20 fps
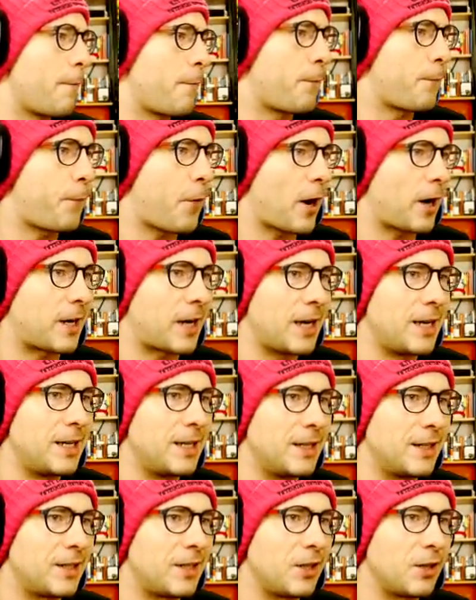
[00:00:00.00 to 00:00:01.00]
Fuck, I
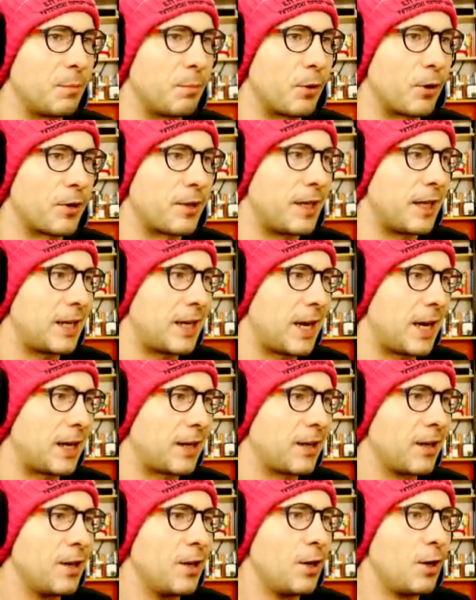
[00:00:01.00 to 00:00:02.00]
didn't see the birthday
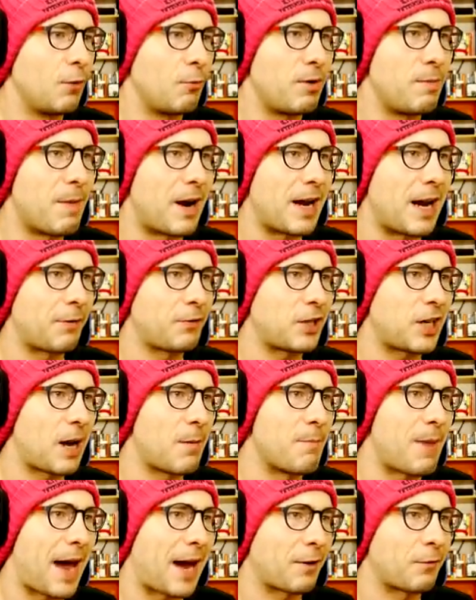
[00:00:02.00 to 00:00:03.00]
cake. We might have to
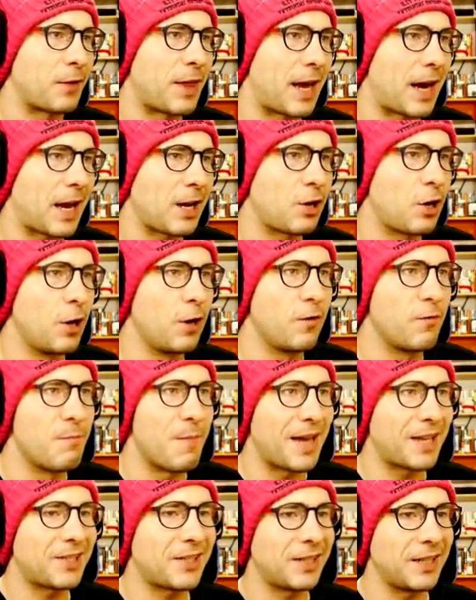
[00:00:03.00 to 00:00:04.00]
come back for that. I could have
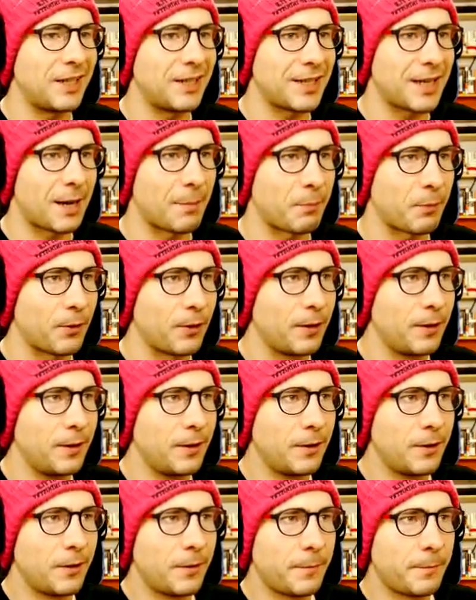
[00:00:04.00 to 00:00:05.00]
messed things up.
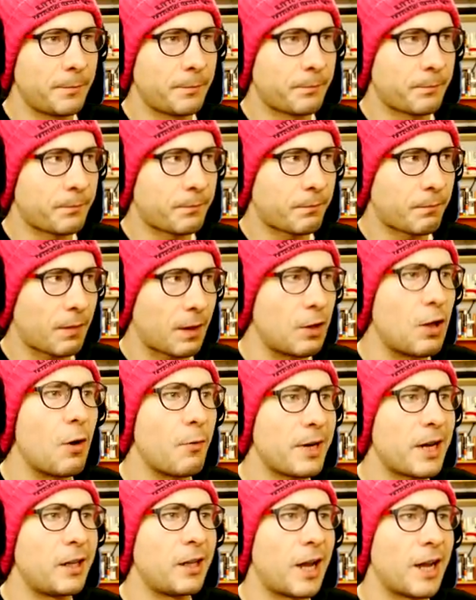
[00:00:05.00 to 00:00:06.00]
No,
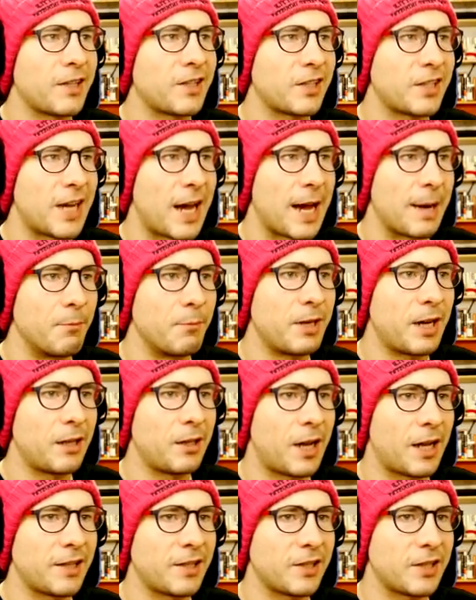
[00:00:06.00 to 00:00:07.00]
we got lots of time. We
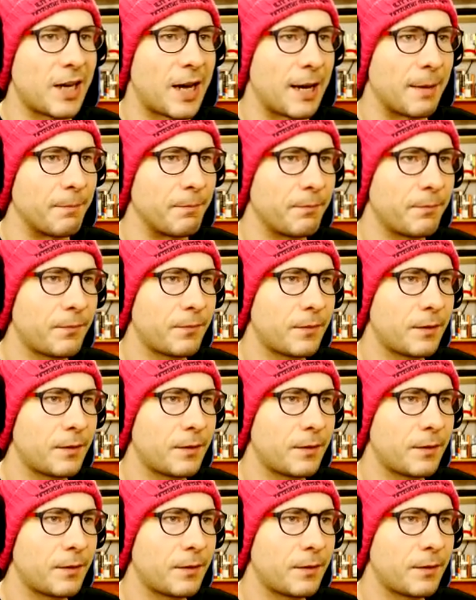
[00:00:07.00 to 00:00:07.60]
got lots of time.